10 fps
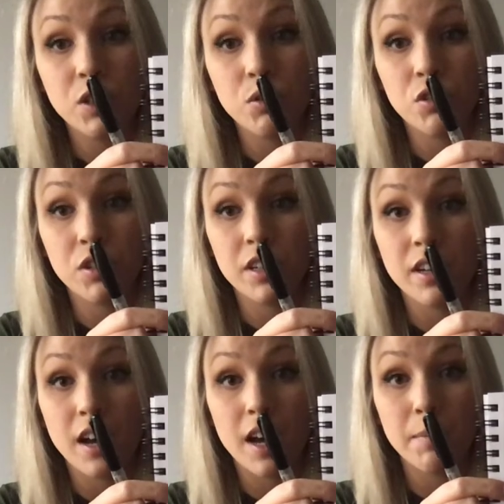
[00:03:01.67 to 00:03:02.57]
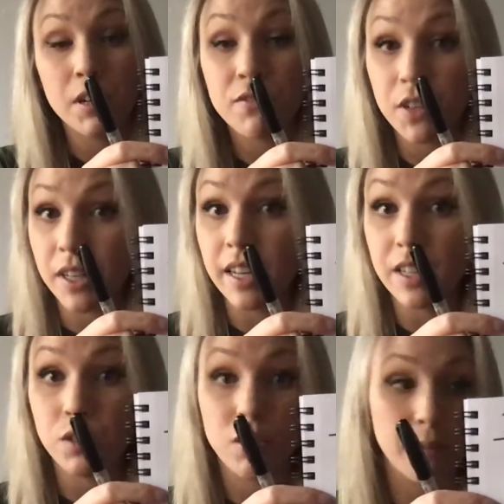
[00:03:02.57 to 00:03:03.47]
you should convert it
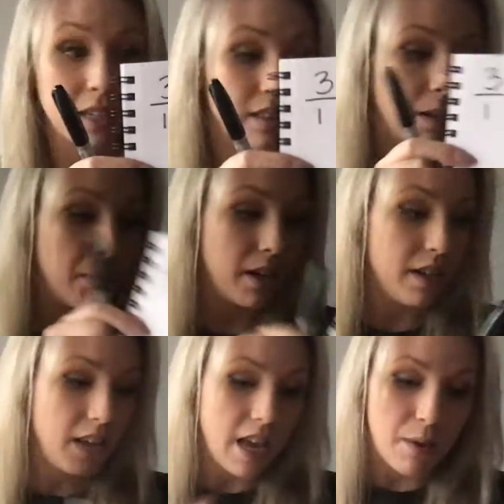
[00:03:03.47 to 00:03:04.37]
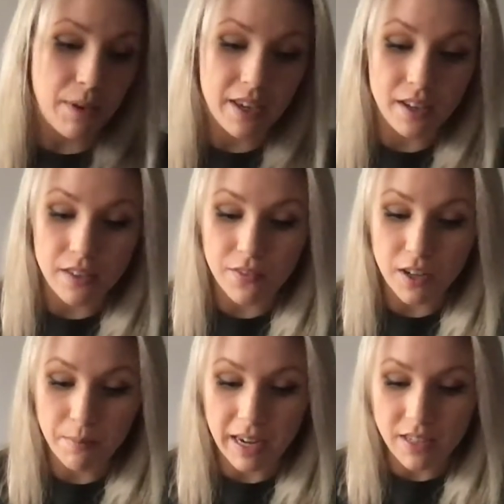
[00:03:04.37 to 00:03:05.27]
into a mixed number. And we can
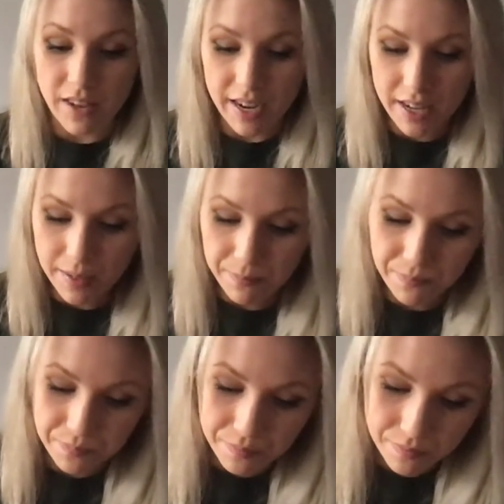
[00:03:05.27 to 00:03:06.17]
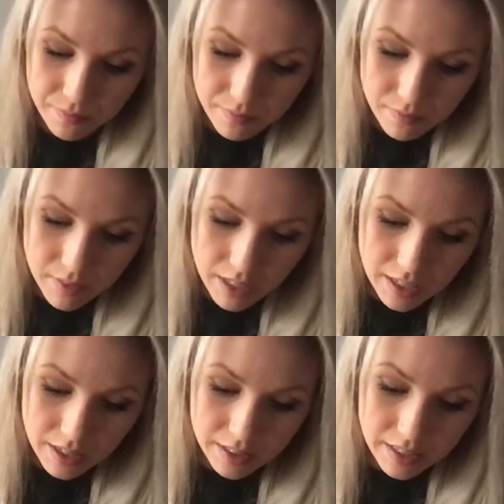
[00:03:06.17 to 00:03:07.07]
convert by dividing.
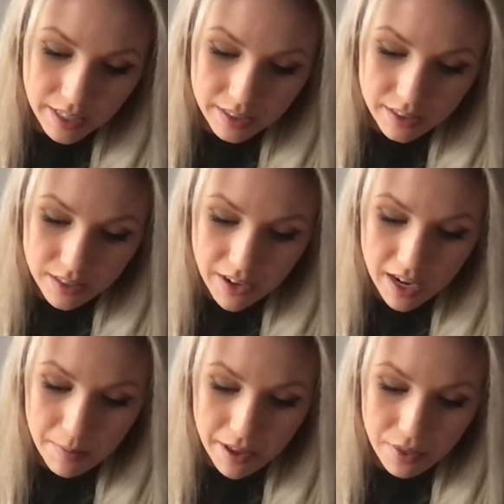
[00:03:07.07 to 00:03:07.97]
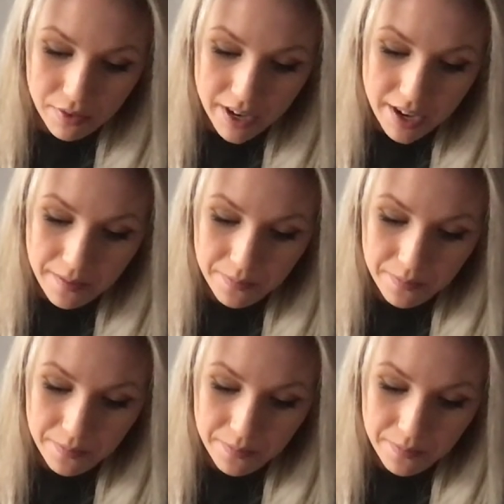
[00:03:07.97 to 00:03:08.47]
6 divided by 3